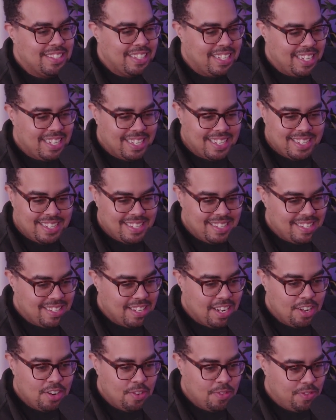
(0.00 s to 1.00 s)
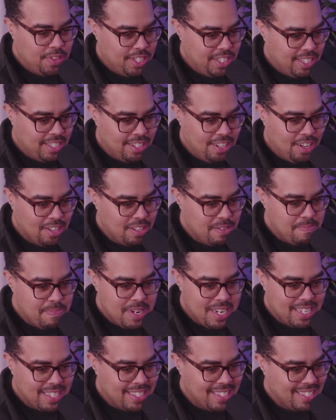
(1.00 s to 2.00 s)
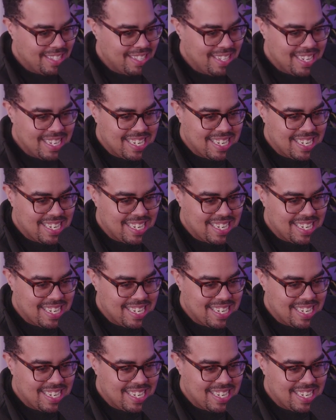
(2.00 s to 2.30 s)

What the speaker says: You're just like tunnel vision on the bus.